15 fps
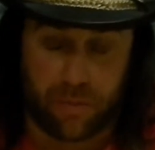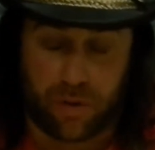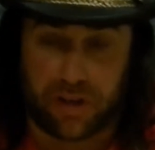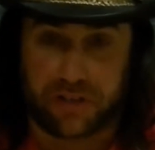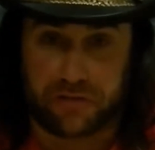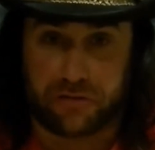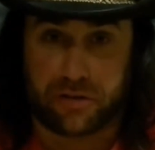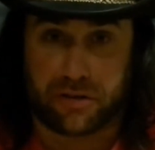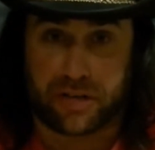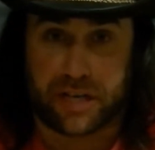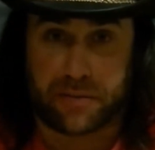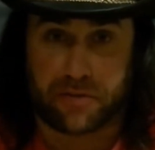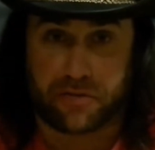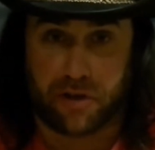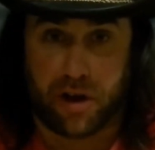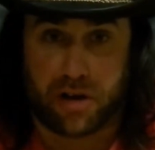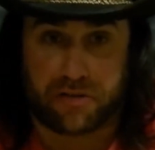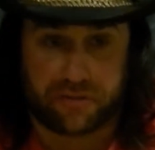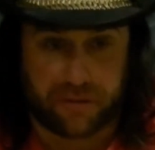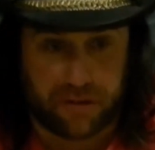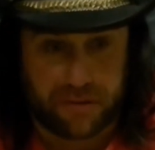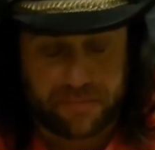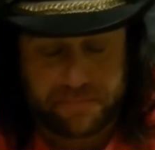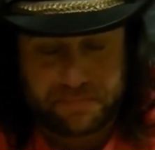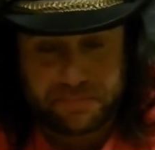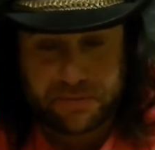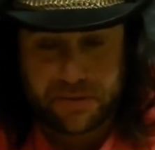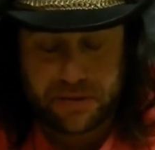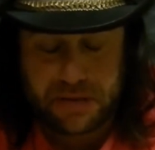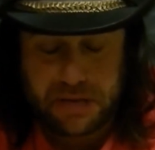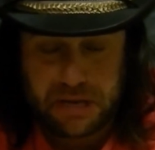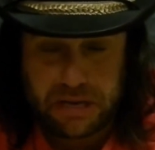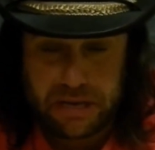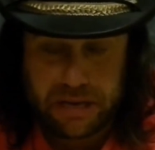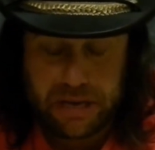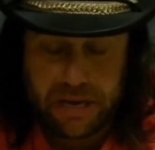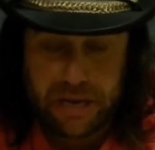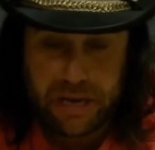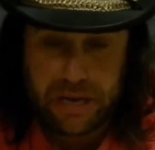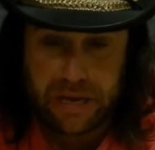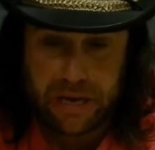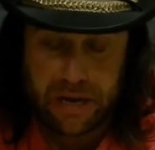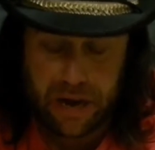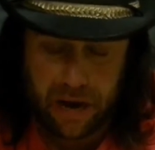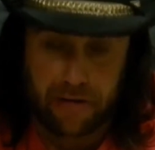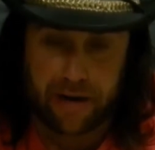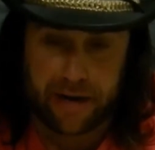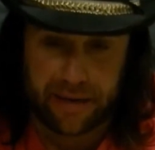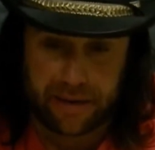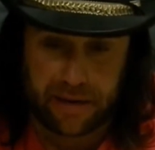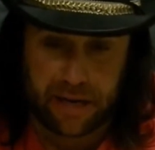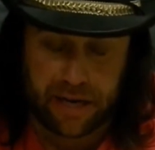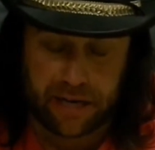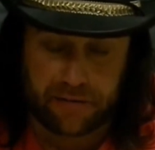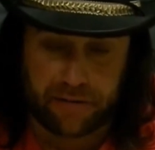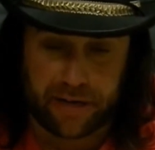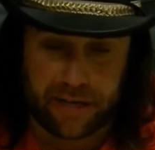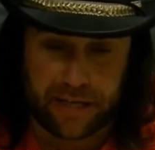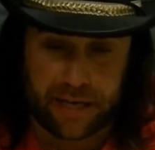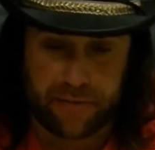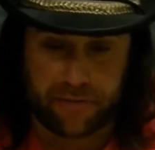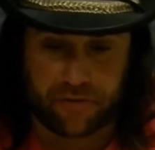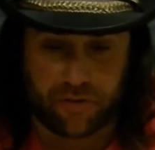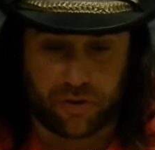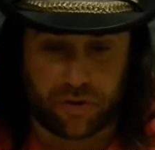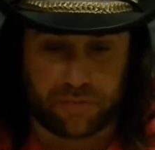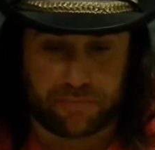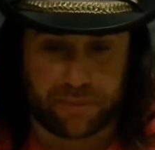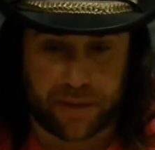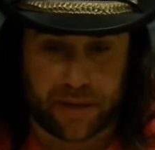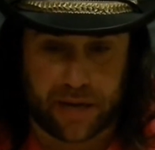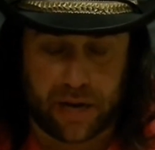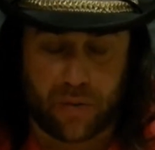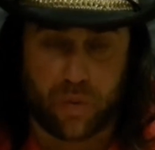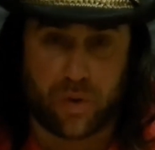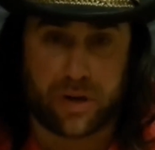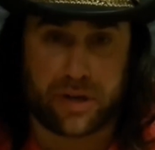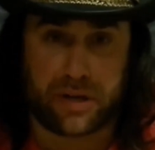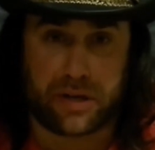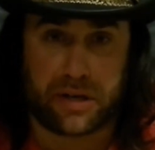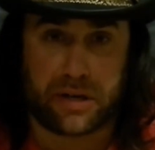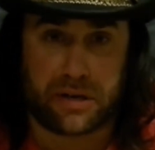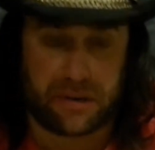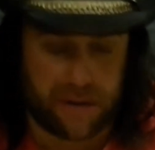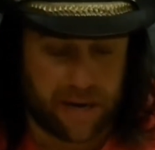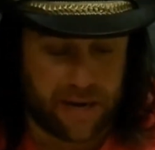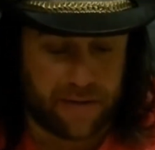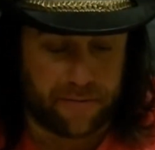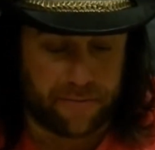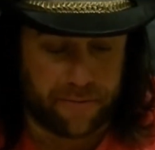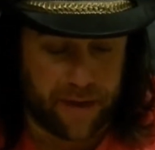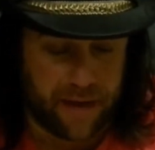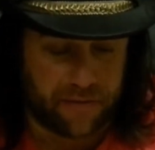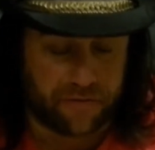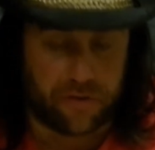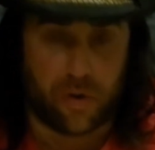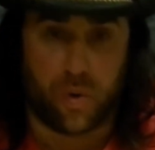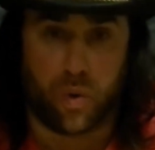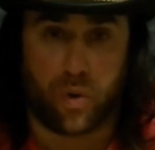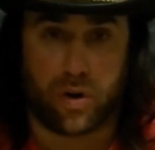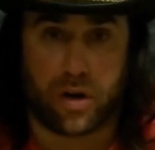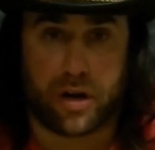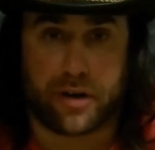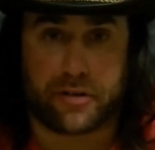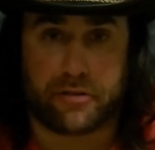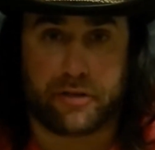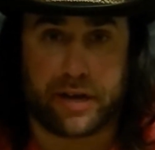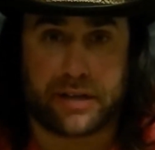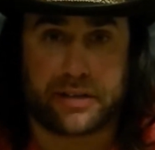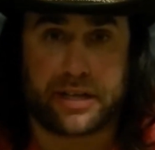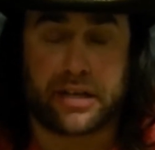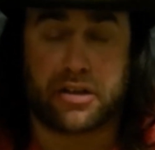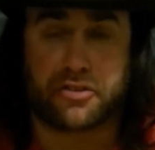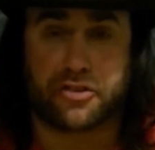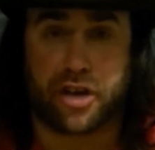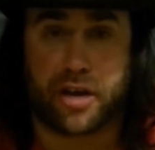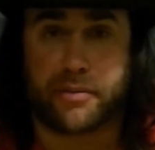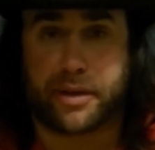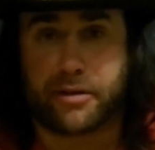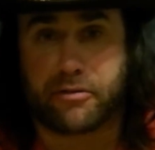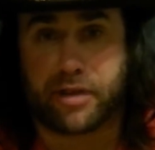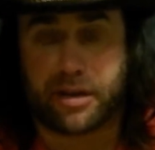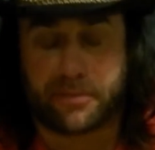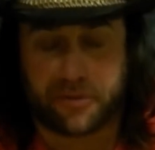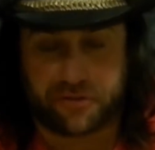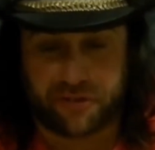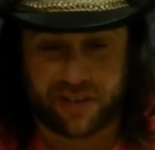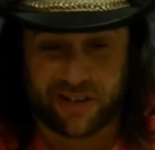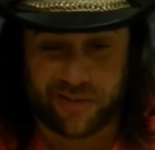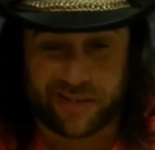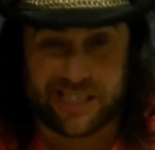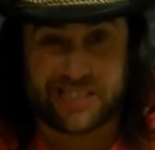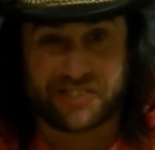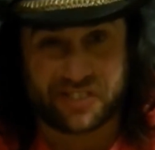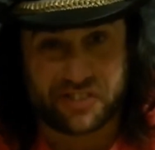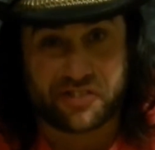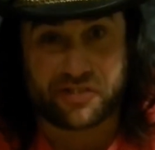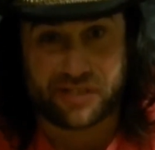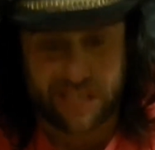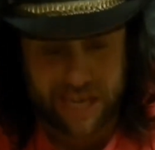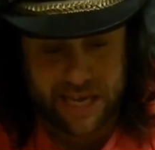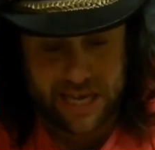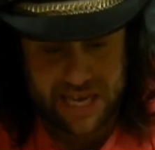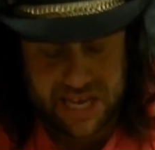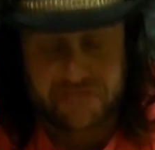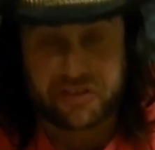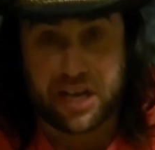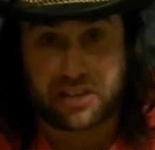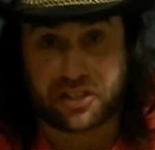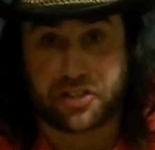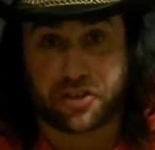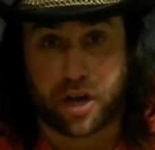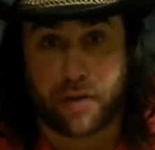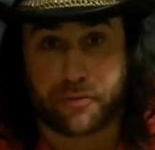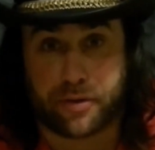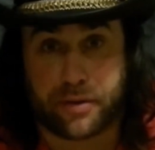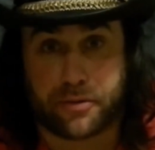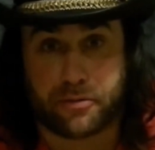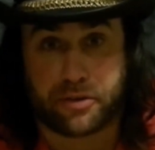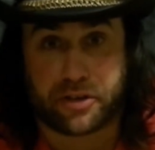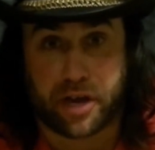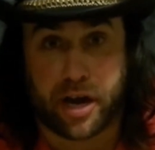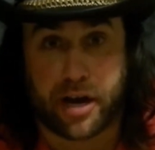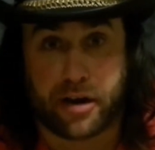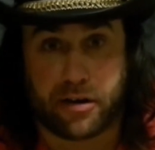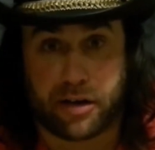Well, his real name is Oscar. All right, I agree to give it to him, but I wouldn't invest a whole lot of great deal of time in Rey Mysterio, because it's actually time for him to retire.